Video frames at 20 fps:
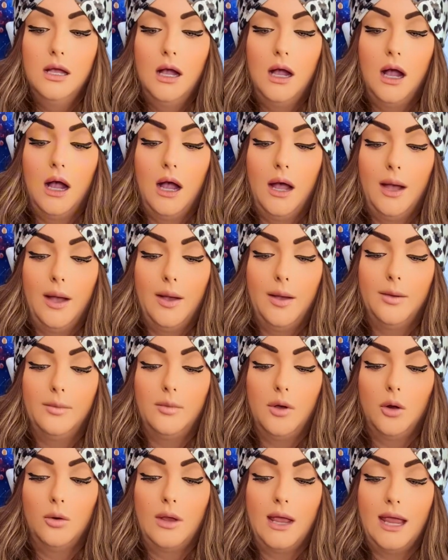
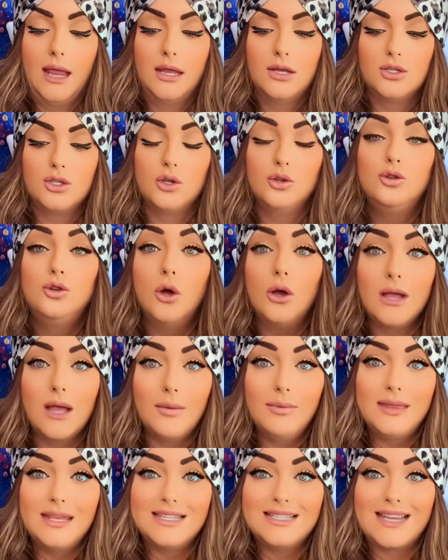Okay, so look
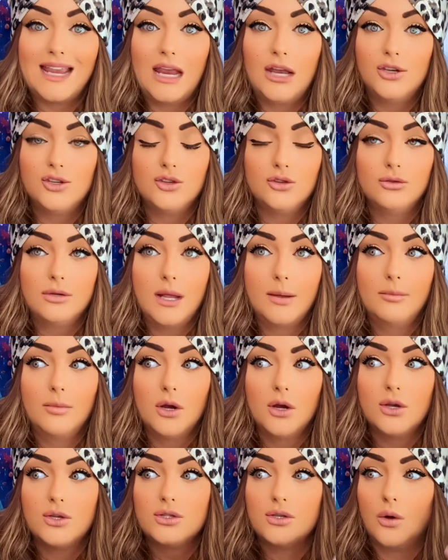at these angel
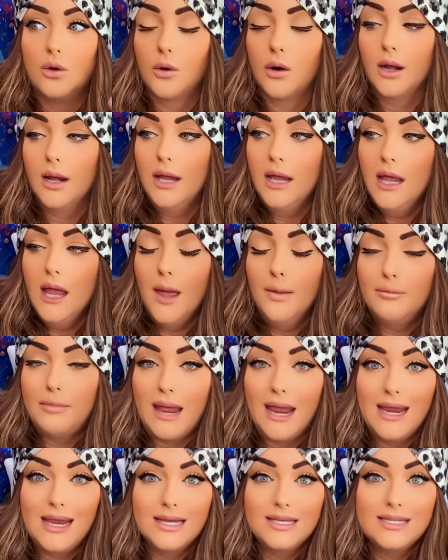numbers or
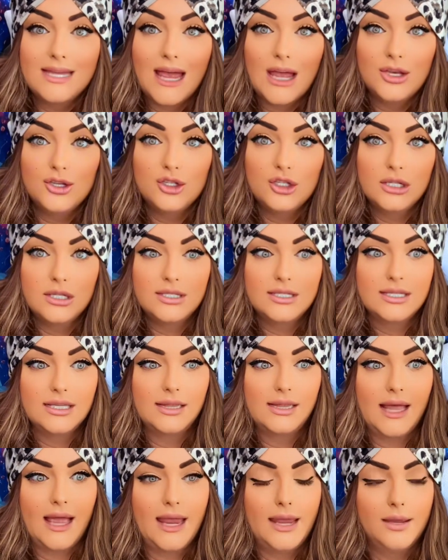pay attention to
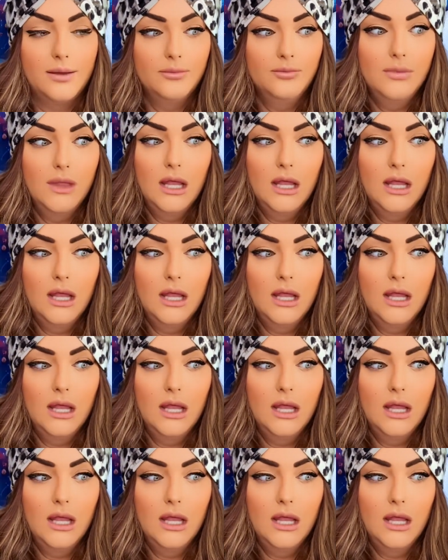like